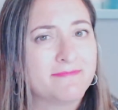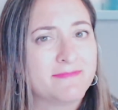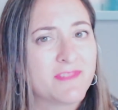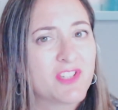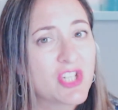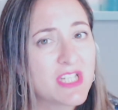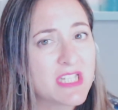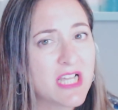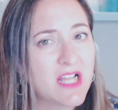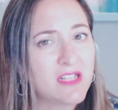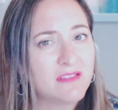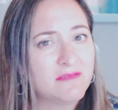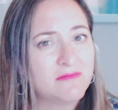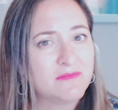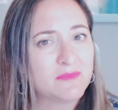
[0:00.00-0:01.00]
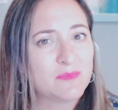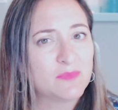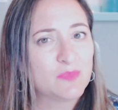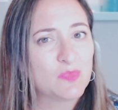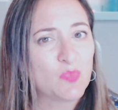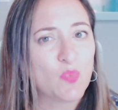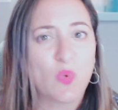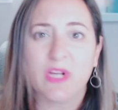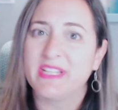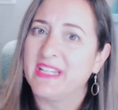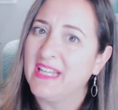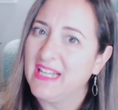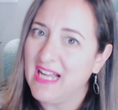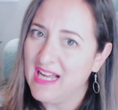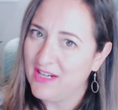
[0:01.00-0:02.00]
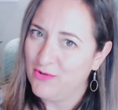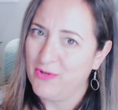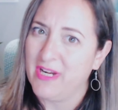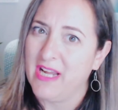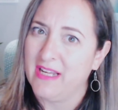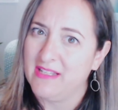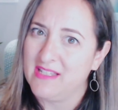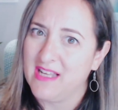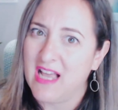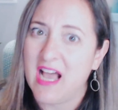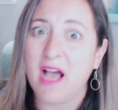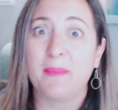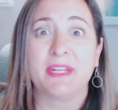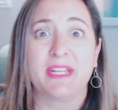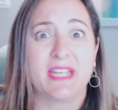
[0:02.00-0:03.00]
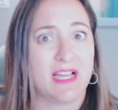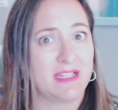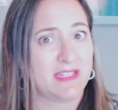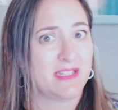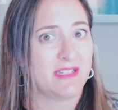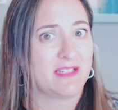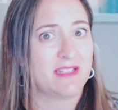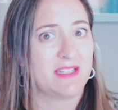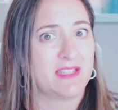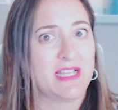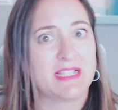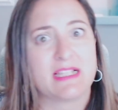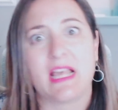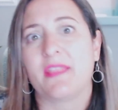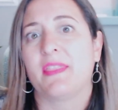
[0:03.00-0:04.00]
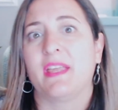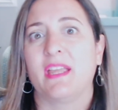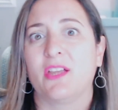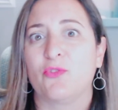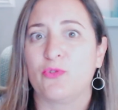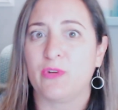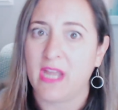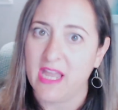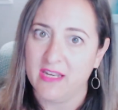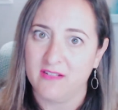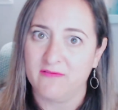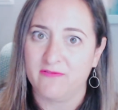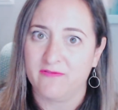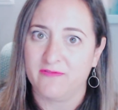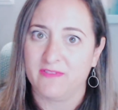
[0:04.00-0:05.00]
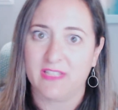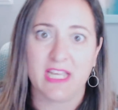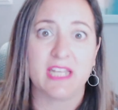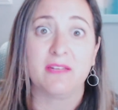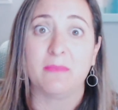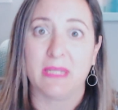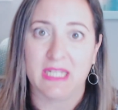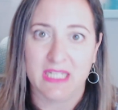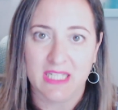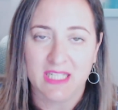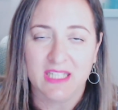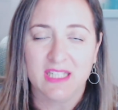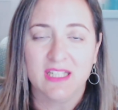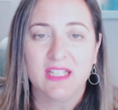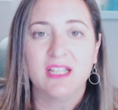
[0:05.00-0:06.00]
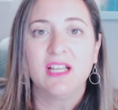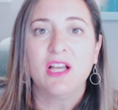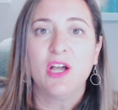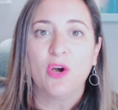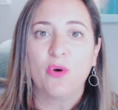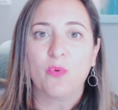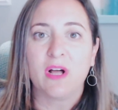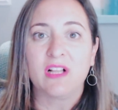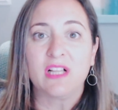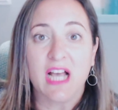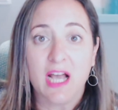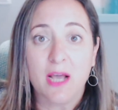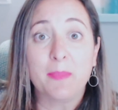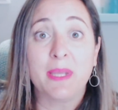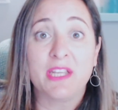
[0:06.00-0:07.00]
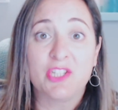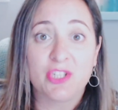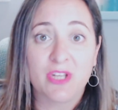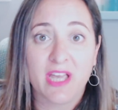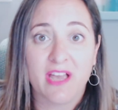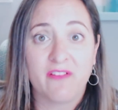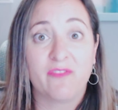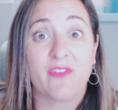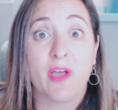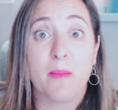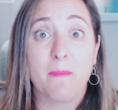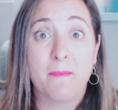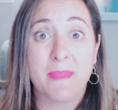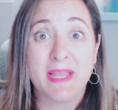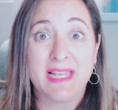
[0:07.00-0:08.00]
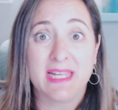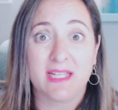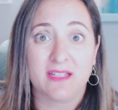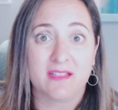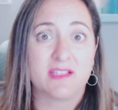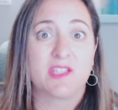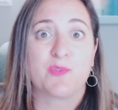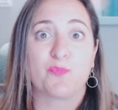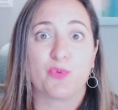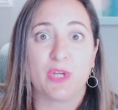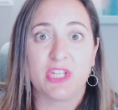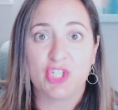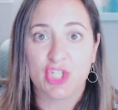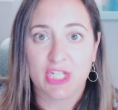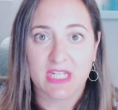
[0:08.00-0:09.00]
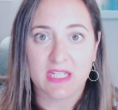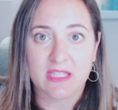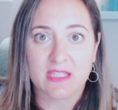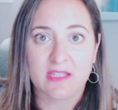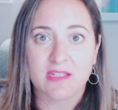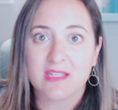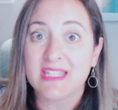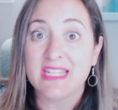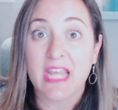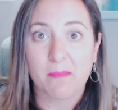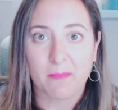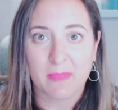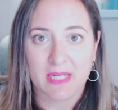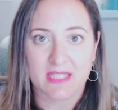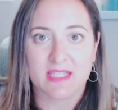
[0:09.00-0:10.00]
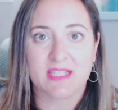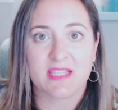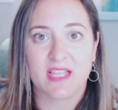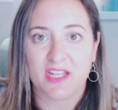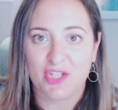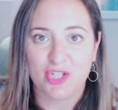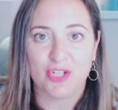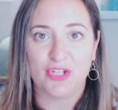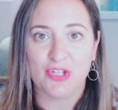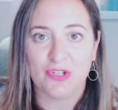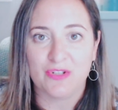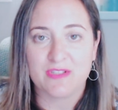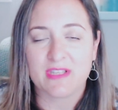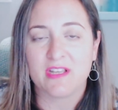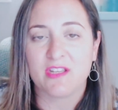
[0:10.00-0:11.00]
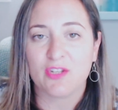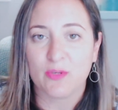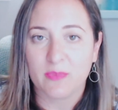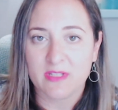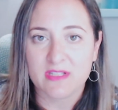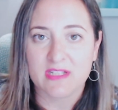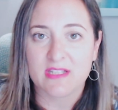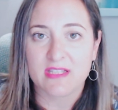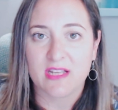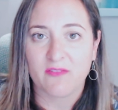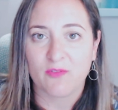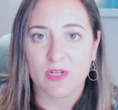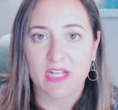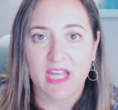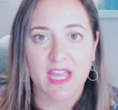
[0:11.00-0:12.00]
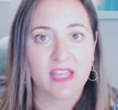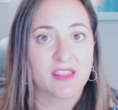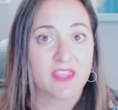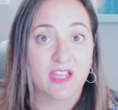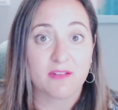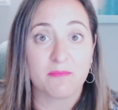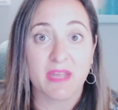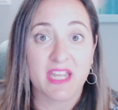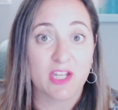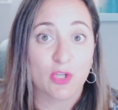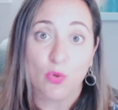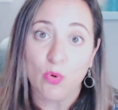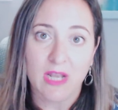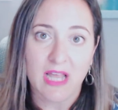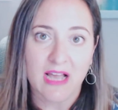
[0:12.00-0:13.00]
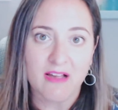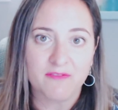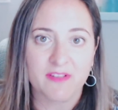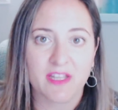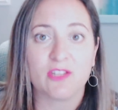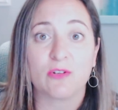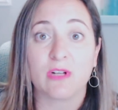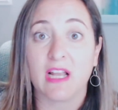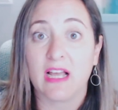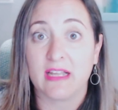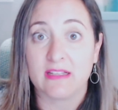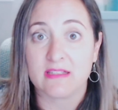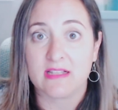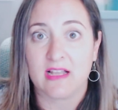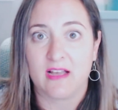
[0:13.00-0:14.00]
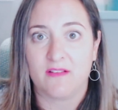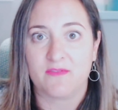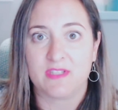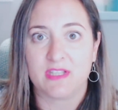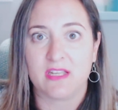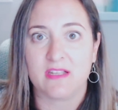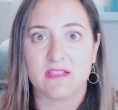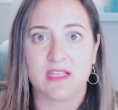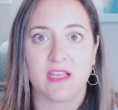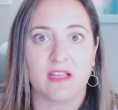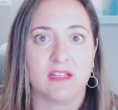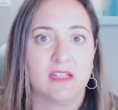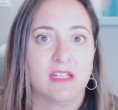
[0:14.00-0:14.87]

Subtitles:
Chantel, what can I create? I'm an accountant. There's nothing creative in me. Well, I bet you have a million spreadsheet templates that you use in your business every day that make your life and your clients' lives easier.